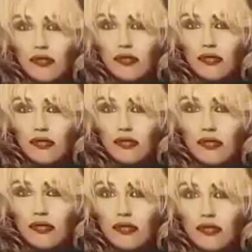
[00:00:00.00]

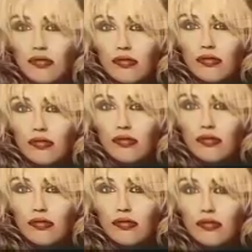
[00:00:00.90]

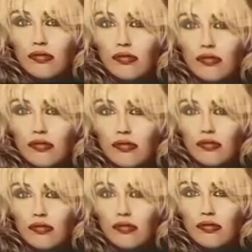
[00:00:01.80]

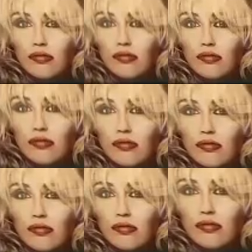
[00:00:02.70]

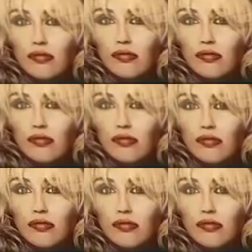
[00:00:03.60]

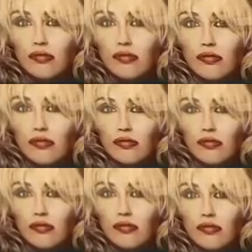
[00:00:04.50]

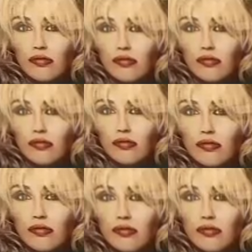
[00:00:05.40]

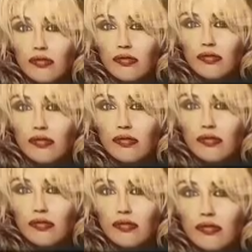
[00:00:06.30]

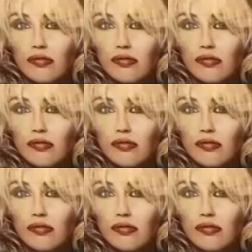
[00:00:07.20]
The person shown says nothing.